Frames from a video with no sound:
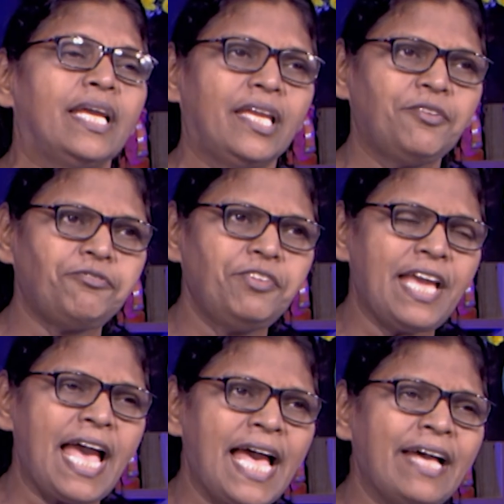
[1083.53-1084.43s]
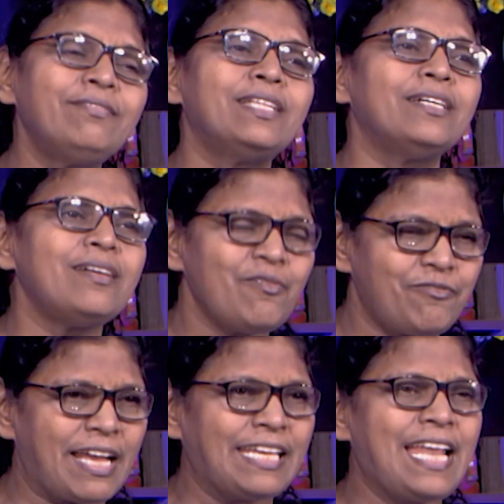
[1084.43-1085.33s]
if we have the
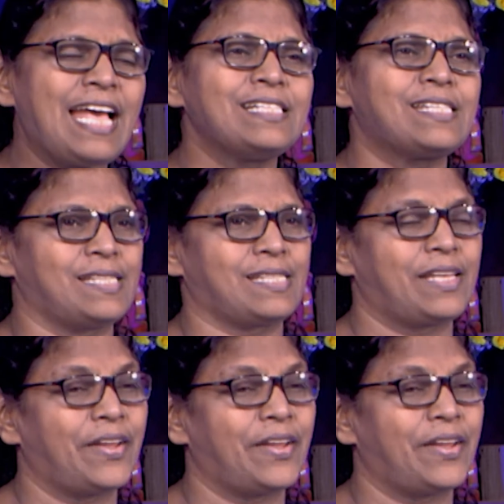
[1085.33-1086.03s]
finances